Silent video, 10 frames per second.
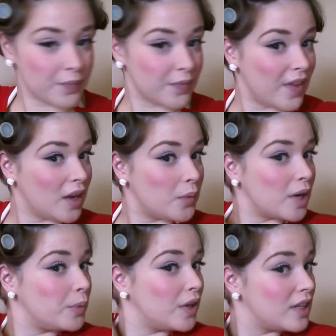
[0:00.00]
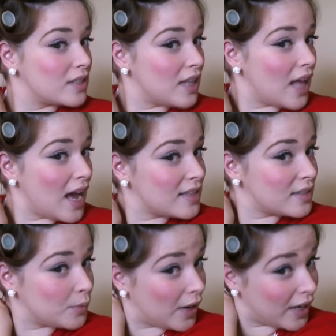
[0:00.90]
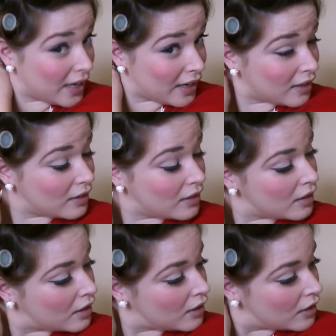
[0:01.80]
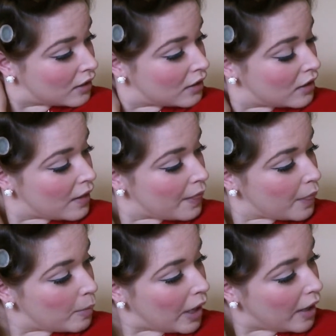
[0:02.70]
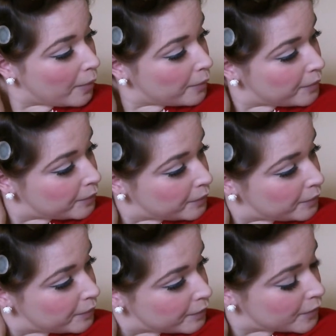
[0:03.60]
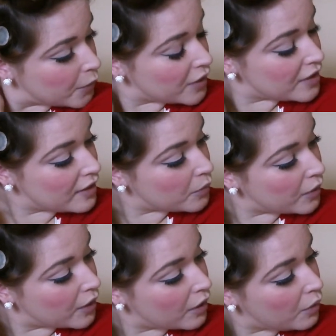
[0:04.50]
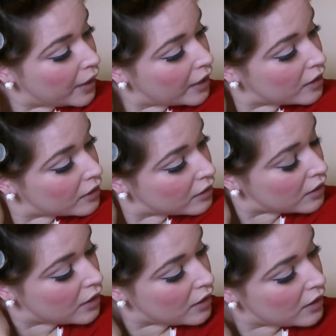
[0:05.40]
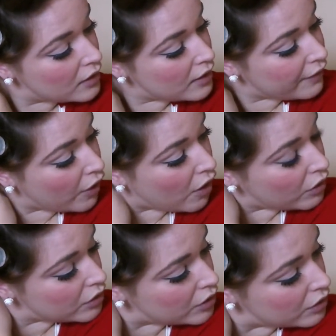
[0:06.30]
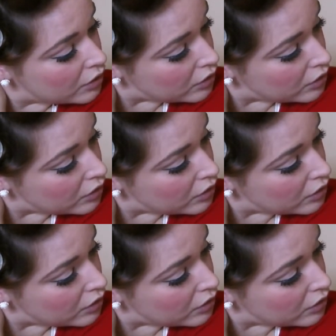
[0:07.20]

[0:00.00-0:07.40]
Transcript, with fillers: And then you want to put this last one in the bottom. Just doesn't want to go in. It's difficult.